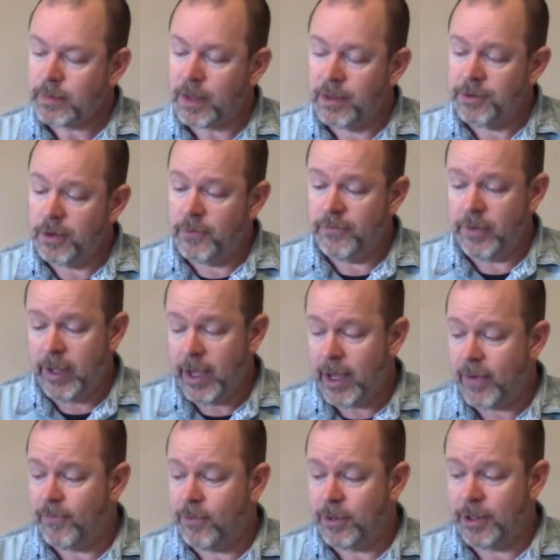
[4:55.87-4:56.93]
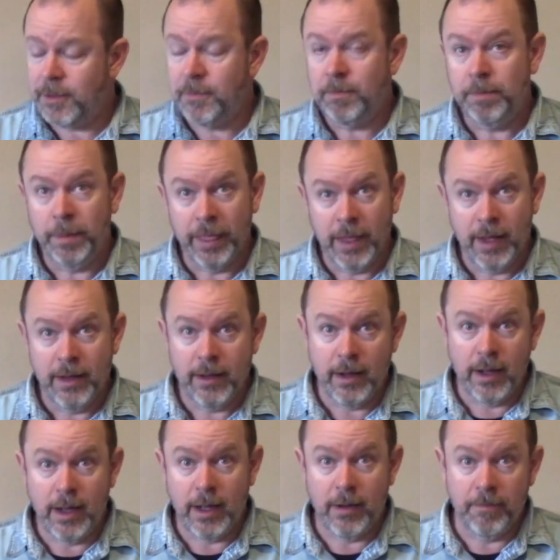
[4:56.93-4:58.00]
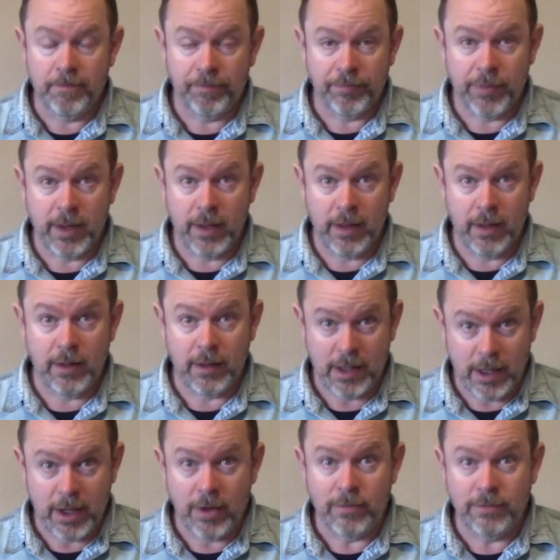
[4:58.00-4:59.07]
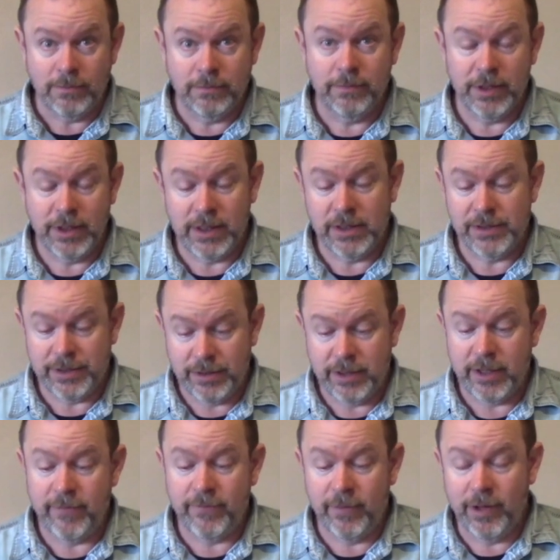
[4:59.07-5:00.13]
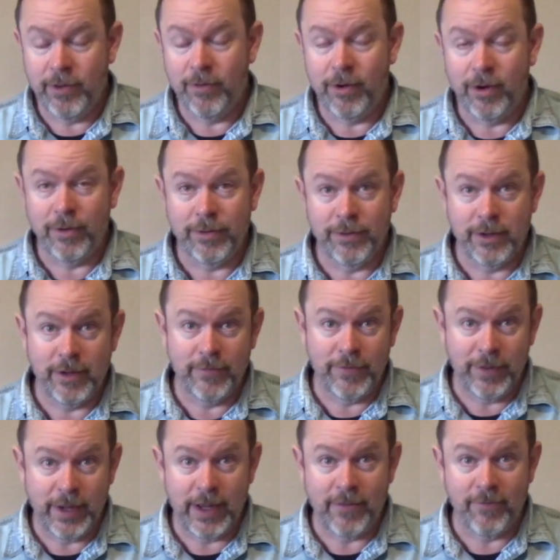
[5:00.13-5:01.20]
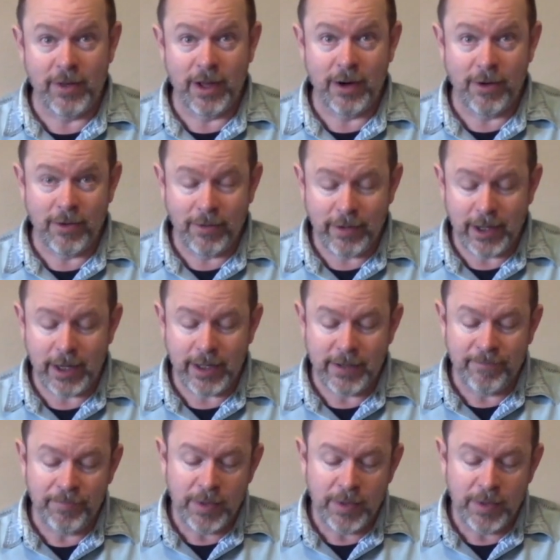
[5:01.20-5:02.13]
So if you have one, um, go because they're definitely worth it if you have not already.